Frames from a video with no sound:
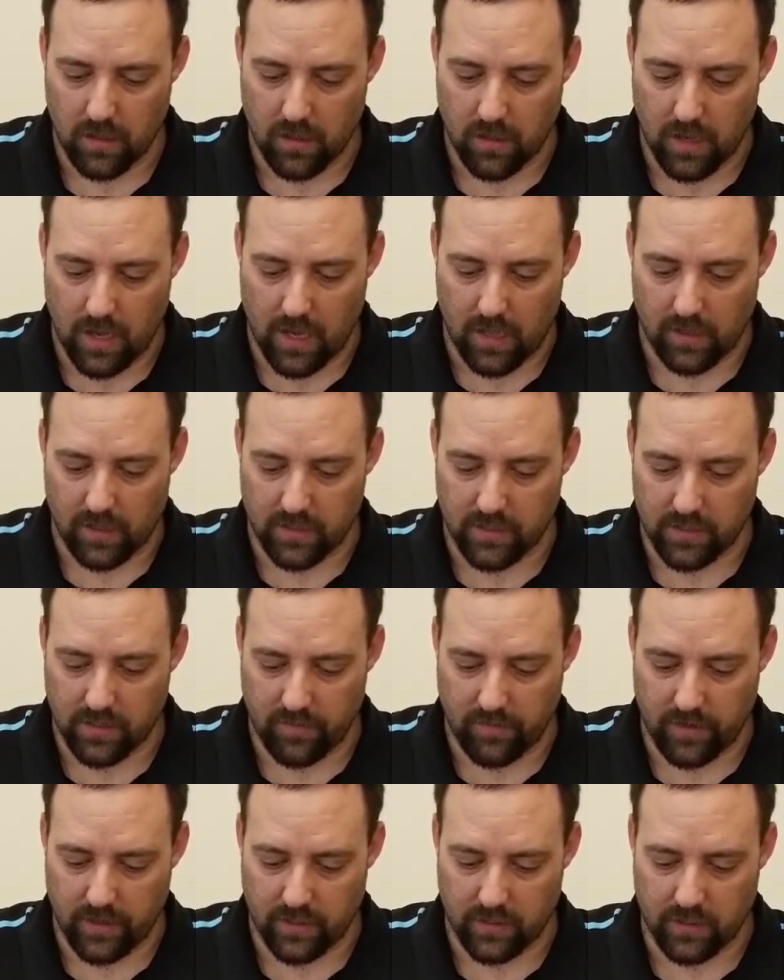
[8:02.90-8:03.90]
yeah, let's see if
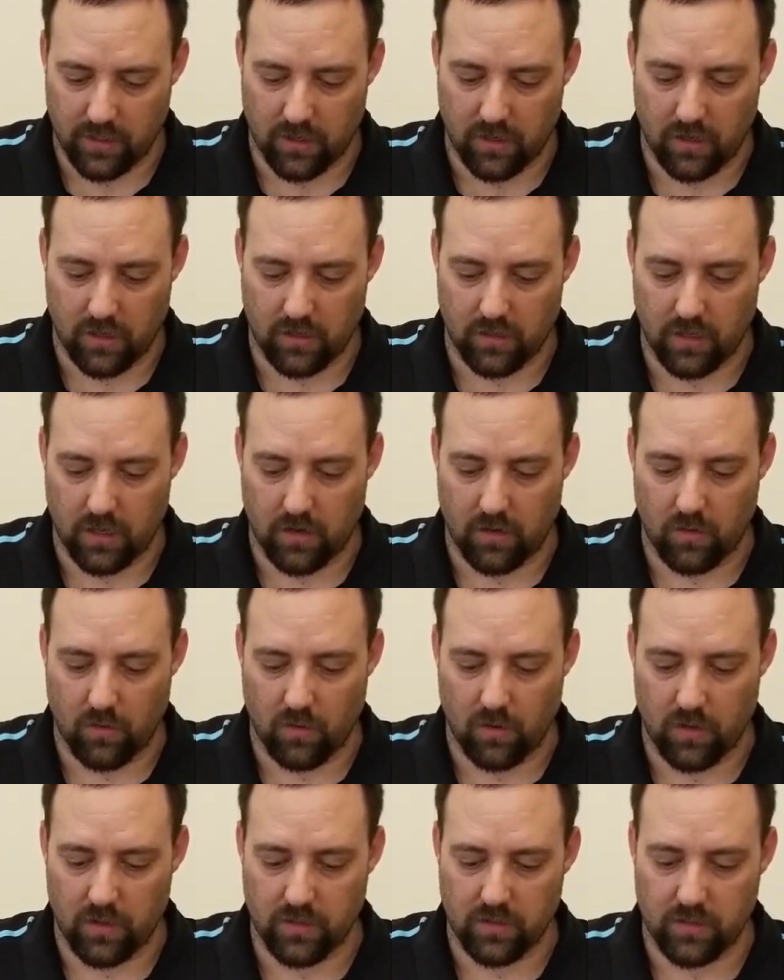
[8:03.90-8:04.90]
we can turn on that
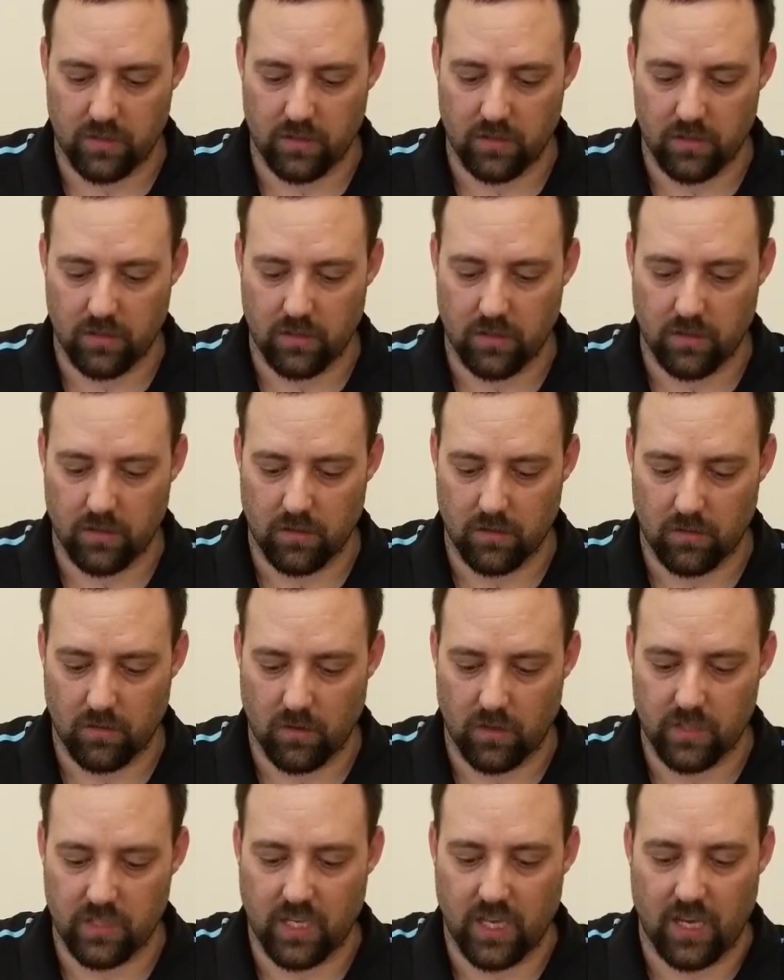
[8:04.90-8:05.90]
noise
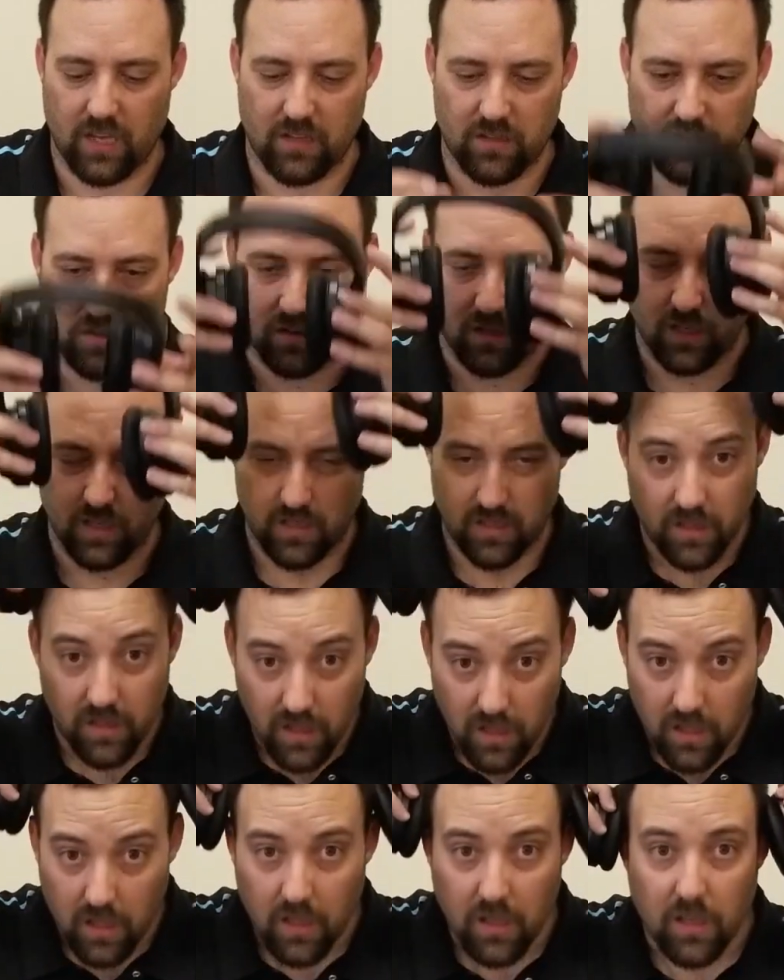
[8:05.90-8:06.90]
canceling and
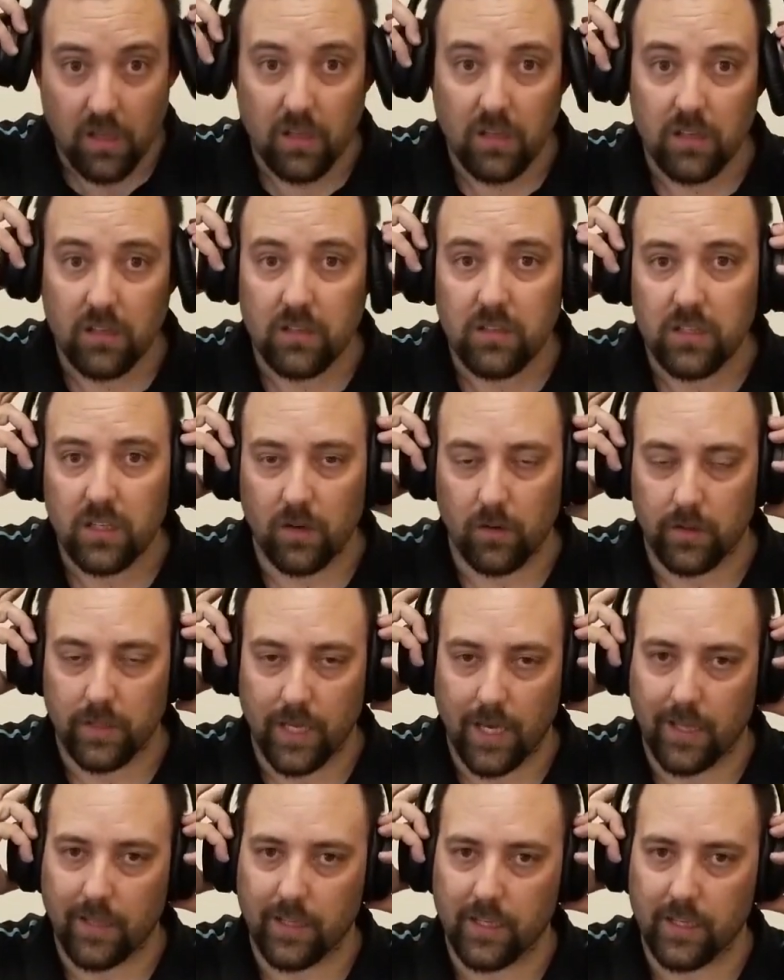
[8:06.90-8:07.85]
see what that.